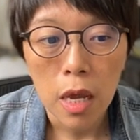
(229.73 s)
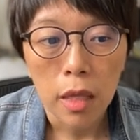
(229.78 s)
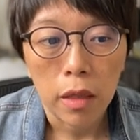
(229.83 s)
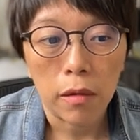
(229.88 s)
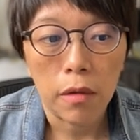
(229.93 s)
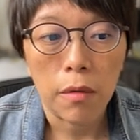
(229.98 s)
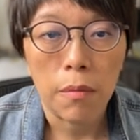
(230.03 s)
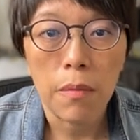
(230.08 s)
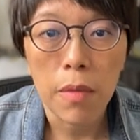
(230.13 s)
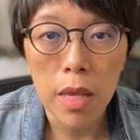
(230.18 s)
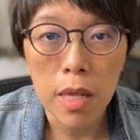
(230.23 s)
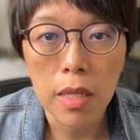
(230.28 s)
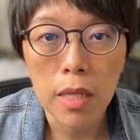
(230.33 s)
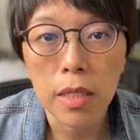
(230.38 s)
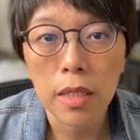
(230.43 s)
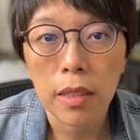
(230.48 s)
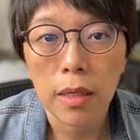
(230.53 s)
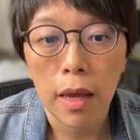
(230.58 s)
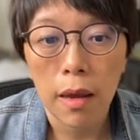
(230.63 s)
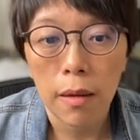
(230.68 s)
Now it
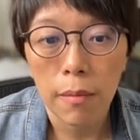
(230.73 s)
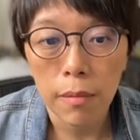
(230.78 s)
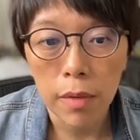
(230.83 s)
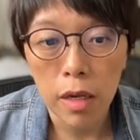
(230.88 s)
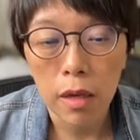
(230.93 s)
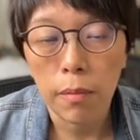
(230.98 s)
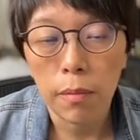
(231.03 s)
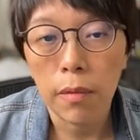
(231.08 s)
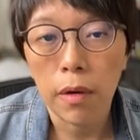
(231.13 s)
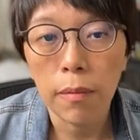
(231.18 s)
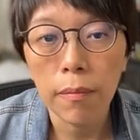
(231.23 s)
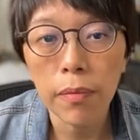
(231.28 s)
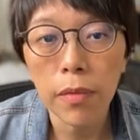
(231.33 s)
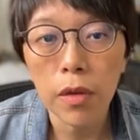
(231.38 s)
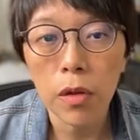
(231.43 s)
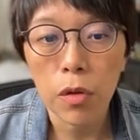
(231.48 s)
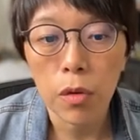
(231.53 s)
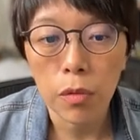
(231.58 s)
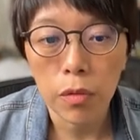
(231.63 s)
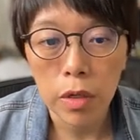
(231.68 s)
means that minimum
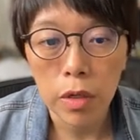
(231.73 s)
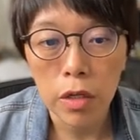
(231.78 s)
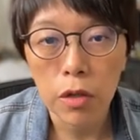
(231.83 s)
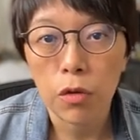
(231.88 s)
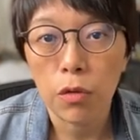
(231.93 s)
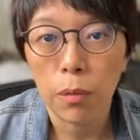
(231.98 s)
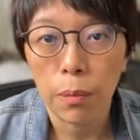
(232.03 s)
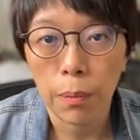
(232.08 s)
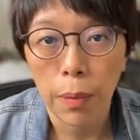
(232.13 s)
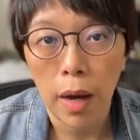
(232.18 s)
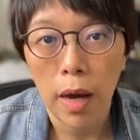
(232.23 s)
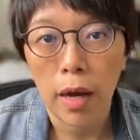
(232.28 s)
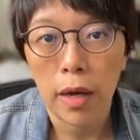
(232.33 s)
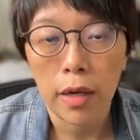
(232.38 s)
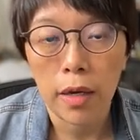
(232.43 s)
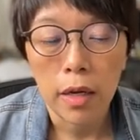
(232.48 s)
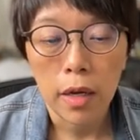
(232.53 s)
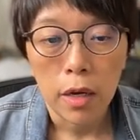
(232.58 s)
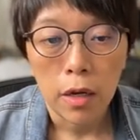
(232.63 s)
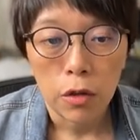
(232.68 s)
you need to
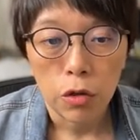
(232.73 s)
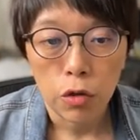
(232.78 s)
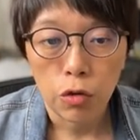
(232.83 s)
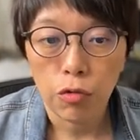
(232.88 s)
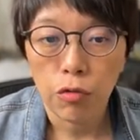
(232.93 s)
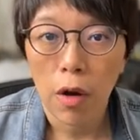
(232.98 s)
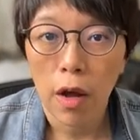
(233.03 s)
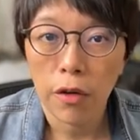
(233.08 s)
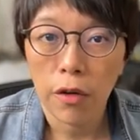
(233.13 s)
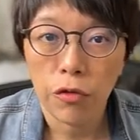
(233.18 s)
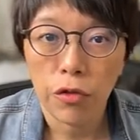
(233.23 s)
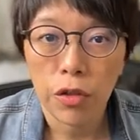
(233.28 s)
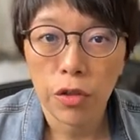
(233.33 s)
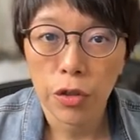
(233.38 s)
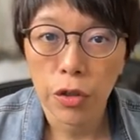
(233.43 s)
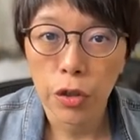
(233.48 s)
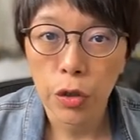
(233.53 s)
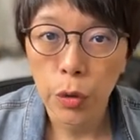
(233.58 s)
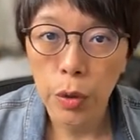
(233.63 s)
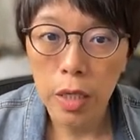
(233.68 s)
buy two hundred
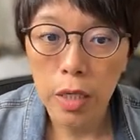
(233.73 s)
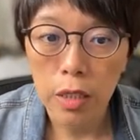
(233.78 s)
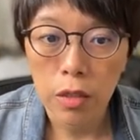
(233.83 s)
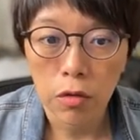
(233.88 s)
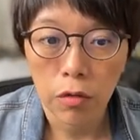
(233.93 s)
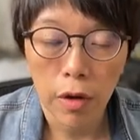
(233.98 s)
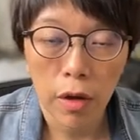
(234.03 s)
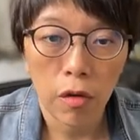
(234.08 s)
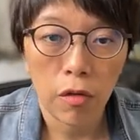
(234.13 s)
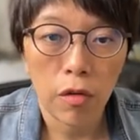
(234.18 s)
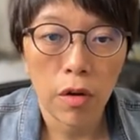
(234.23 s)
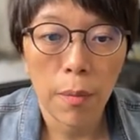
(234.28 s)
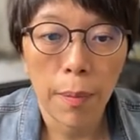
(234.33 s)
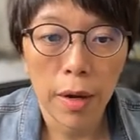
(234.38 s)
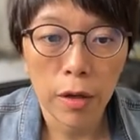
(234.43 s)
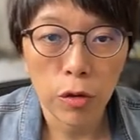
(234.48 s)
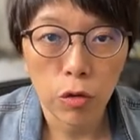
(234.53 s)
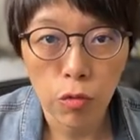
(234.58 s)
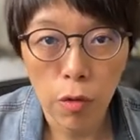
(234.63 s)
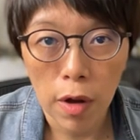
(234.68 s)
units, so you can only
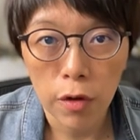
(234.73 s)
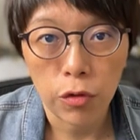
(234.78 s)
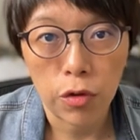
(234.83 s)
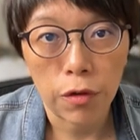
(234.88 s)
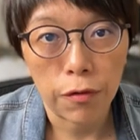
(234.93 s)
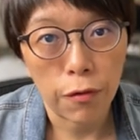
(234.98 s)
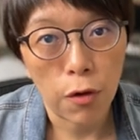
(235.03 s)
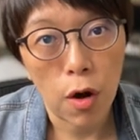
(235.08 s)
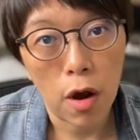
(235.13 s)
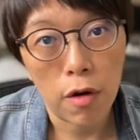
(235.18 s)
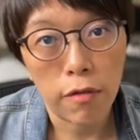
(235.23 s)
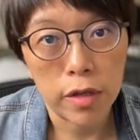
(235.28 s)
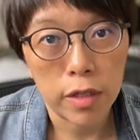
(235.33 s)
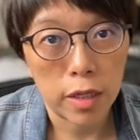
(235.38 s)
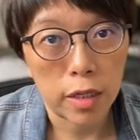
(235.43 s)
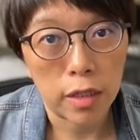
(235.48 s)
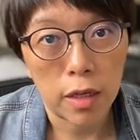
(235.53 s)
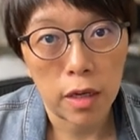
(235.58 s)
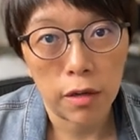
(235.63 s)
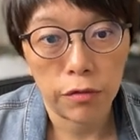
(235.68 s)
buy two hundred, four hundred,
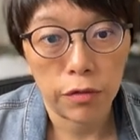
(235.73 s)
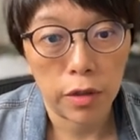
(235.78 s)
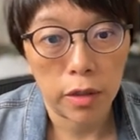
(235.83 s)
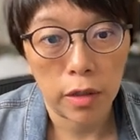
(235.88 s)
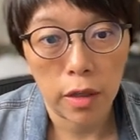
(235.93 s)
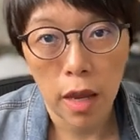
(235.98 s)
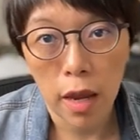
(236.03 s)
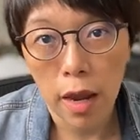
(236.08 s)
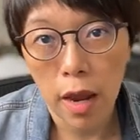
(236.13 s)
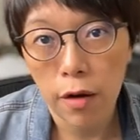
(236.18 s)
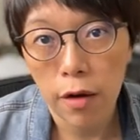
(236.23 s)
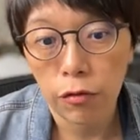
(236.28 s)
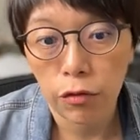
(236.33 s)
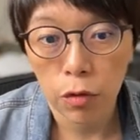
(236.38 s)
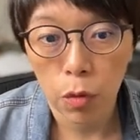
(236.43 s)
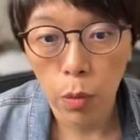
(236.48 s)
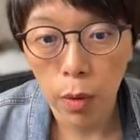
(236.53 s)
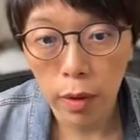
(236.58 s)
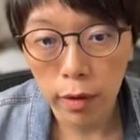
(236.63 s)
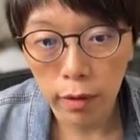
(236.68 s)
six hundred, eight
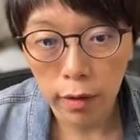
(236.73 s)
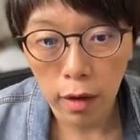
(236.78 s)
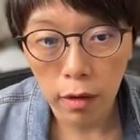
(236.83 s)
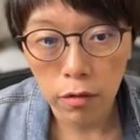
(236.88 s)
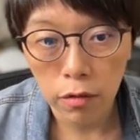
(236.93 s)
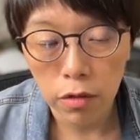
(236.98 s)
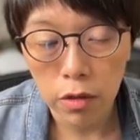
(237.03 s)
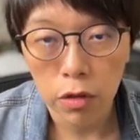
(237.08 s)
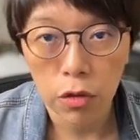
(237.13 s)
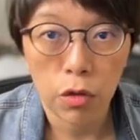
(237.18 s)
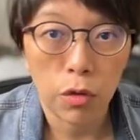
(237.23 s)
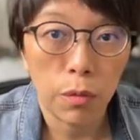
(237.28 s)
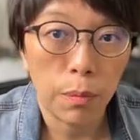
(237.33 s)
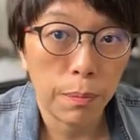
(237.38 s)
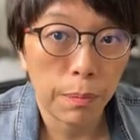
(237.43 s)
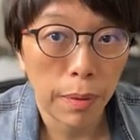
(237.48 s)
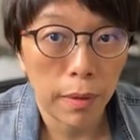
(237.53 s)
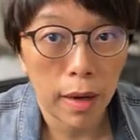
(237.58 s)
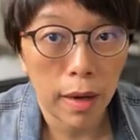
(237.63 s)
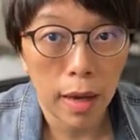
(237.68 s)
hundred, one thousand. You
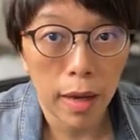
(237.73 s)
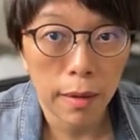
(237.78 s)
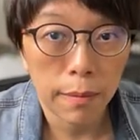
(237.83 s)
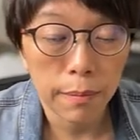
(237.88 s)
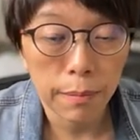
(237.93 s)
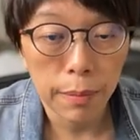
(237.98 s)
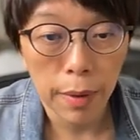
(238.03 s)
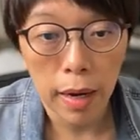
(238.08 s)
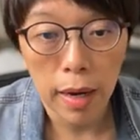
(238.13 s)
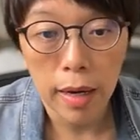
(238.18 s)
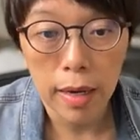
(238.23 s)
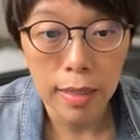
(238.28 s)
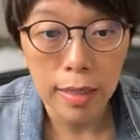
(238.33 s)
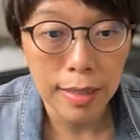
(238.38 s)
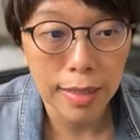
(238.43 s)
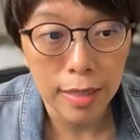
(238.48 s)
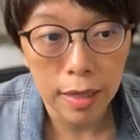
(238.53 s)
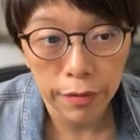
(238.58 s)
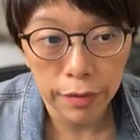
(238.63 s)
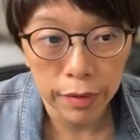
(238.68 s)
can't buy like
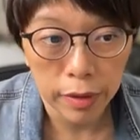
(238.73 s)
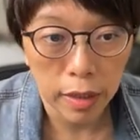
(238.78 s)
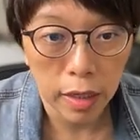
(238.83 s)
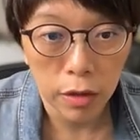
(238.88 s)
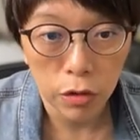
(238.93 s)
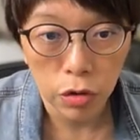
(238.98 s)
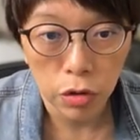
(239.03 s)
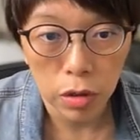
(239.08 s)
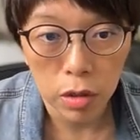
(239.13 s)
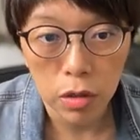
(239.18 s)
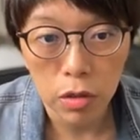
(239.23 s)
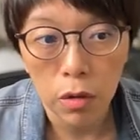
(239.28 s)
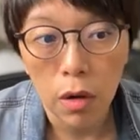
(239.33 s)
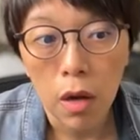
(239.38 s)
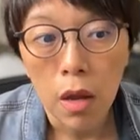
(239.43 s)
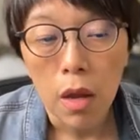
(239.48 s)
seven hundred, so